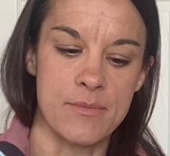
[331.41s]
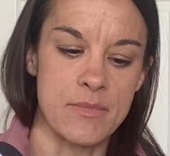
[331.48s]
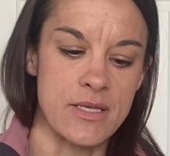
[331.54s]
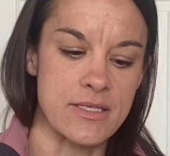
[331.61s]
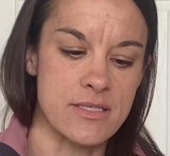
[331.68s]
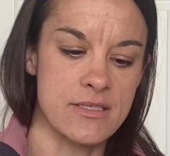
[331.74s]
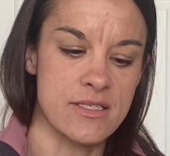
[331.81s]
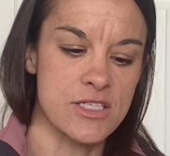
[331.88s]

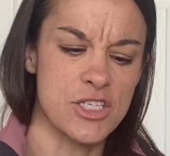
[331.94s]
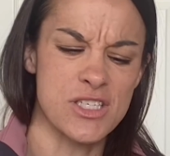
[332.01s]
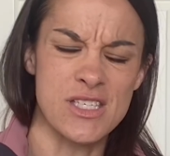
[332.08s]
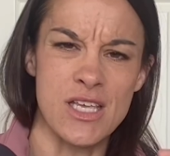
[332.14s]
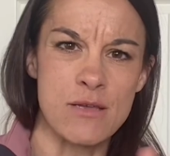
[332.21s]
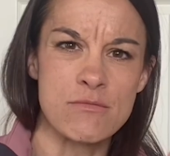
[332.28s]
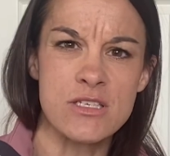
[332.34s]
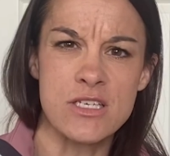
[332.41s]
It just
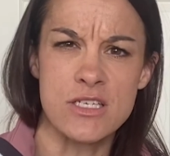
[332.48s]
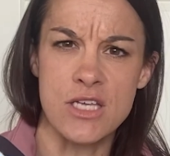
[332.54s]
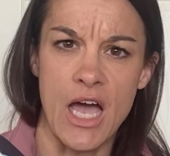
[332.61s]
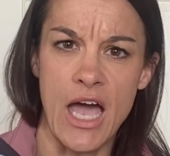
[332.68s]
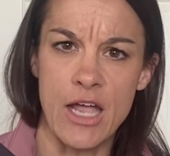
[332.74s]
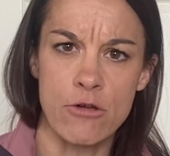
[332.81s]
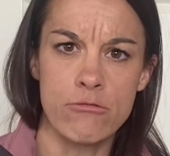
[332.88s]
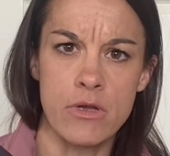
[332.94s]
seems to
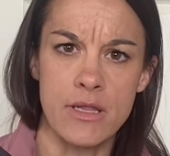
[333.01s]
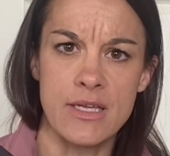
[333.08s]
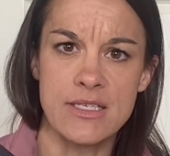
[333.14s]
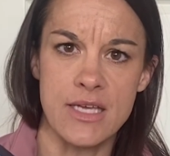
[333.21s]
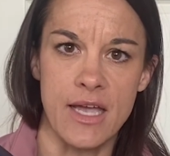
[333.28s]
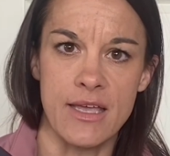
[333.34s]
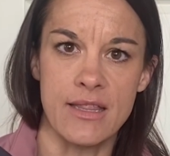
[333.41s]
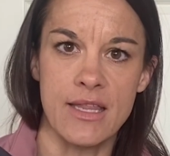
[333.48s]
tie really
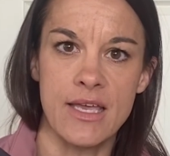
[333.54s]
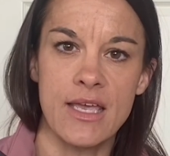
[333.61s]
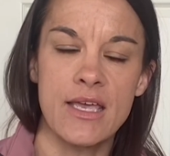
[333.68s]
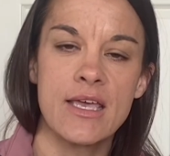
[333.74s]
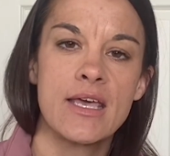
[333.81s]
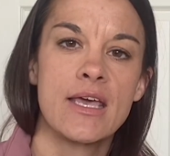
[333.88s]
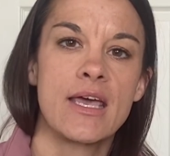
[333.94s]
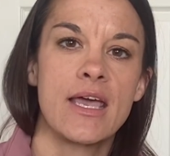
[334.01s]

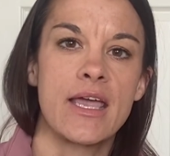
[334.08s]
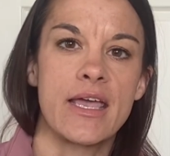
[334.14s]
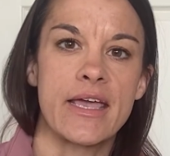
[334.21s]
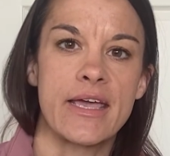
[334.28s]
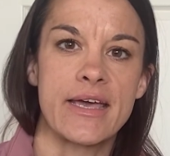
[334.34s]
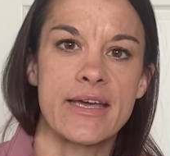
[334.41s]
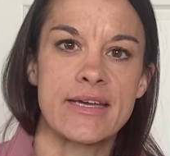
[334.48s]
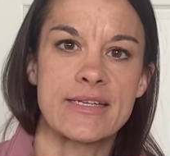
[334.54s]
tightly,
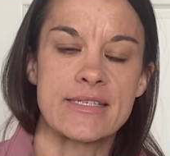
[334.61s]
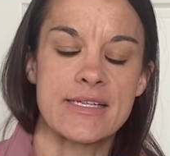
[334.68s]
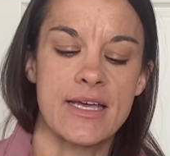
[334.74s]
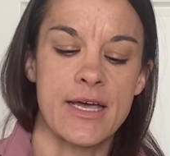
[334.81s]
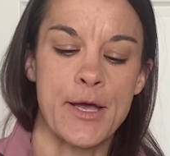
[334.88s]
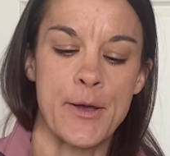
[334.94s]
and